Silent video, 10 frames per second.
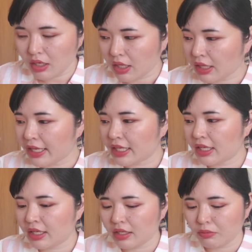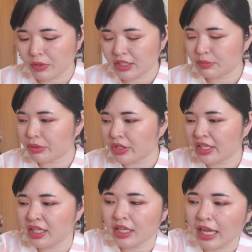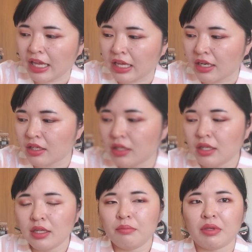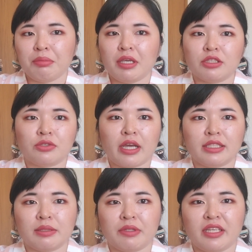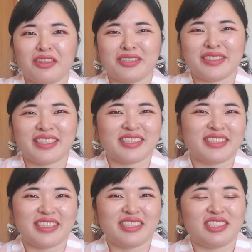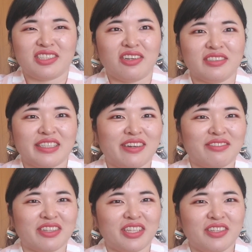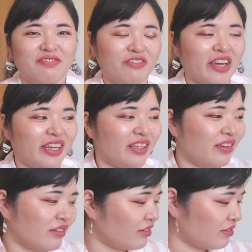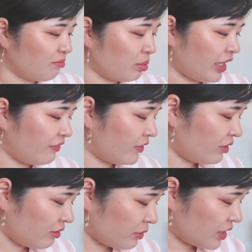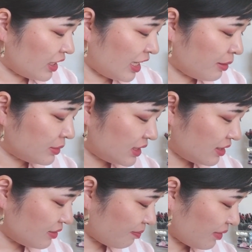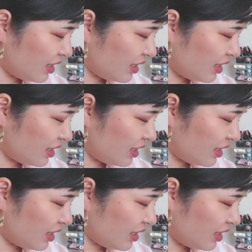I like it when it's burning, and maybe I'll try some of the other scents because they just all sound really fun and playful with the names, and